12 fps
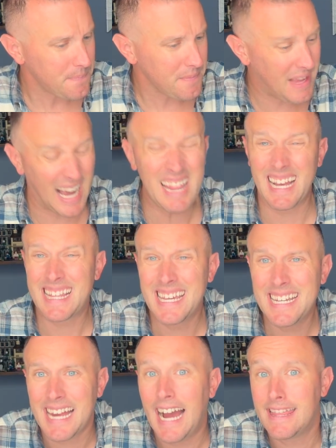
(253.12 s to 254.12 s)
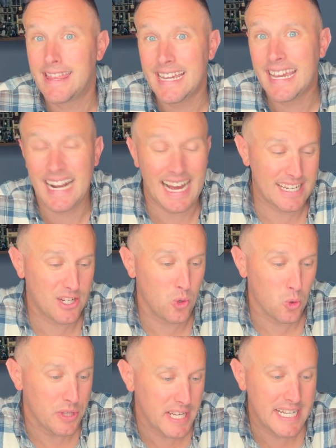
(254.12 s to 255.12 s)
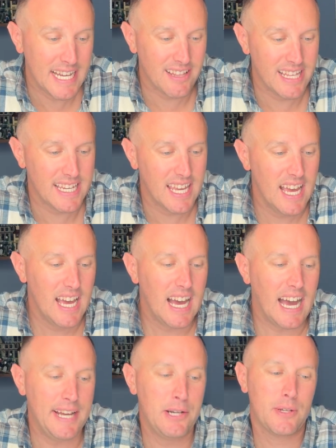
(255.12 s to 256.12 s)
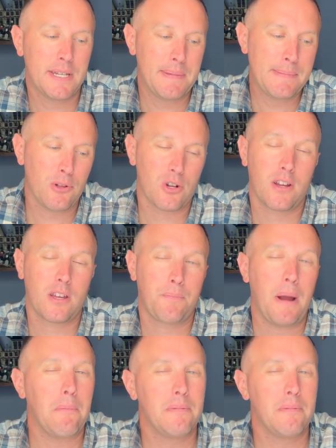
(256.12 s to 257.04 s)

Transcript: I like this. I think it has cool detailing. I know some people are probably